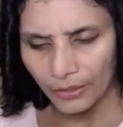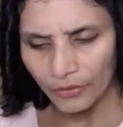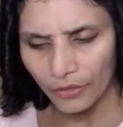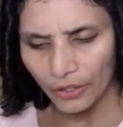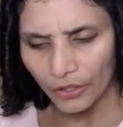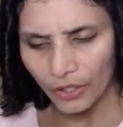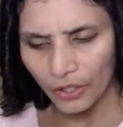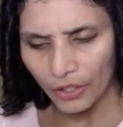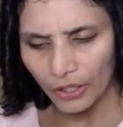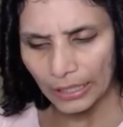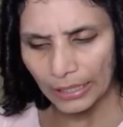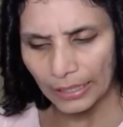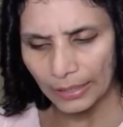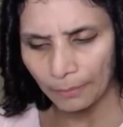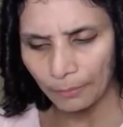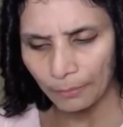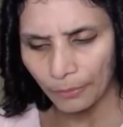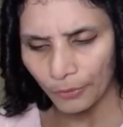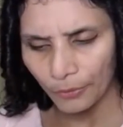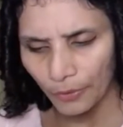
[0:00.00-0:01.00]

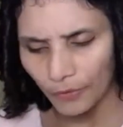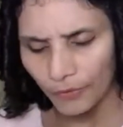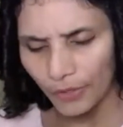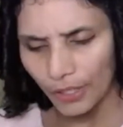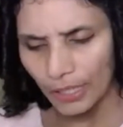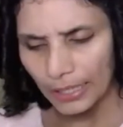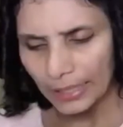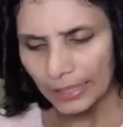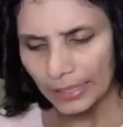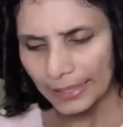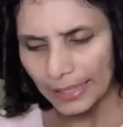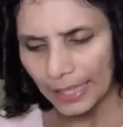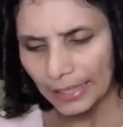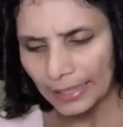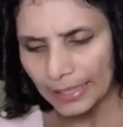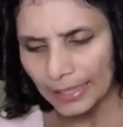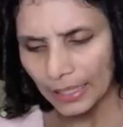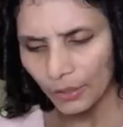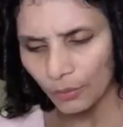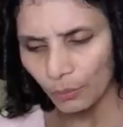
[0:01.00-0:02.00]
rigidly proved, yet
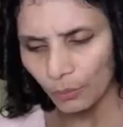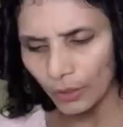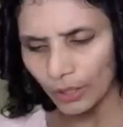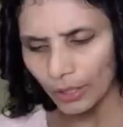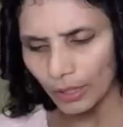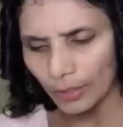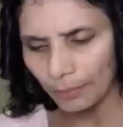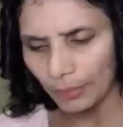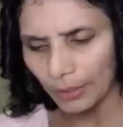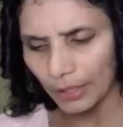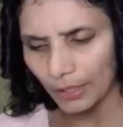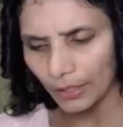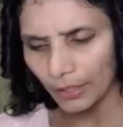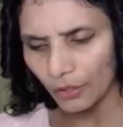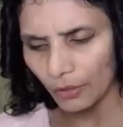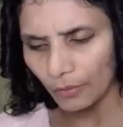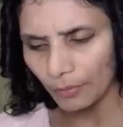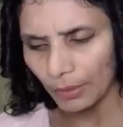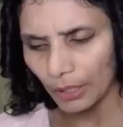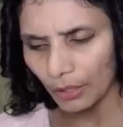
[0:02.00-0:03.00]
it would appear
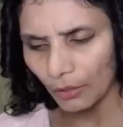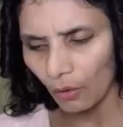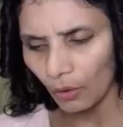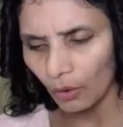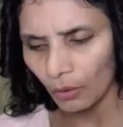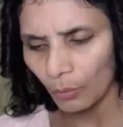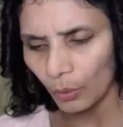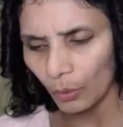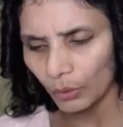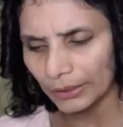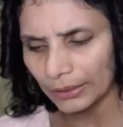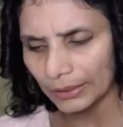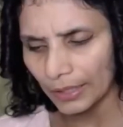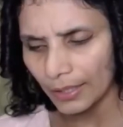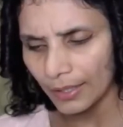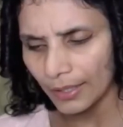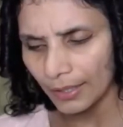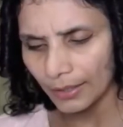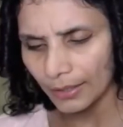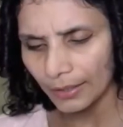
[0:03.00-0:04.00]
to be almost
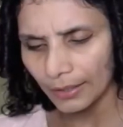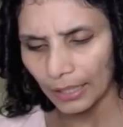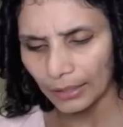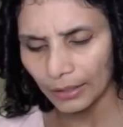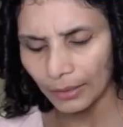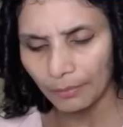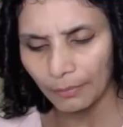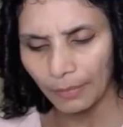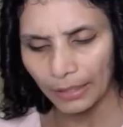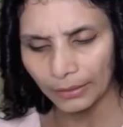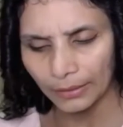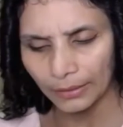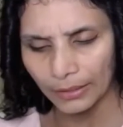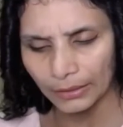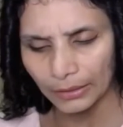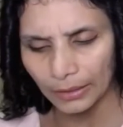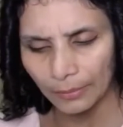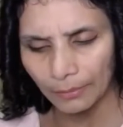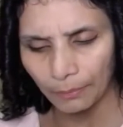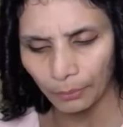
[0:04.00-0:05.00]
certain that the
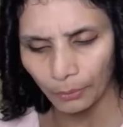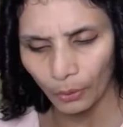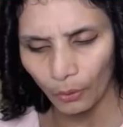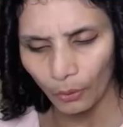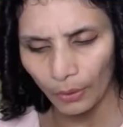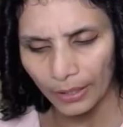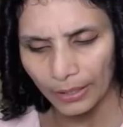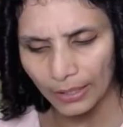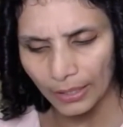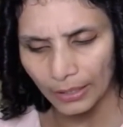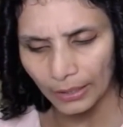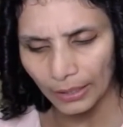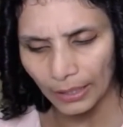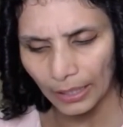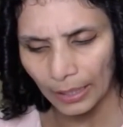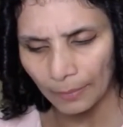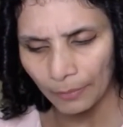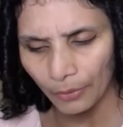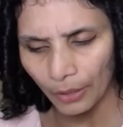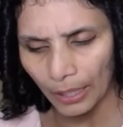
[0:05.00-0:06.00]
methods employed in
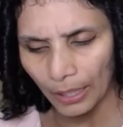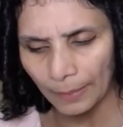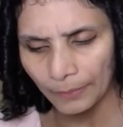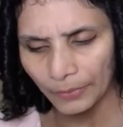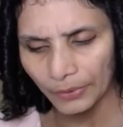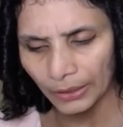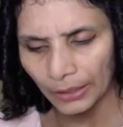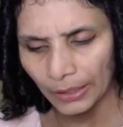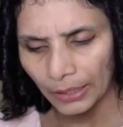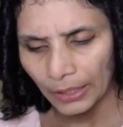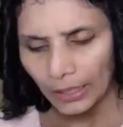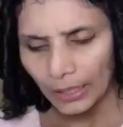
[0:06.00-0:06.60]
the Abrams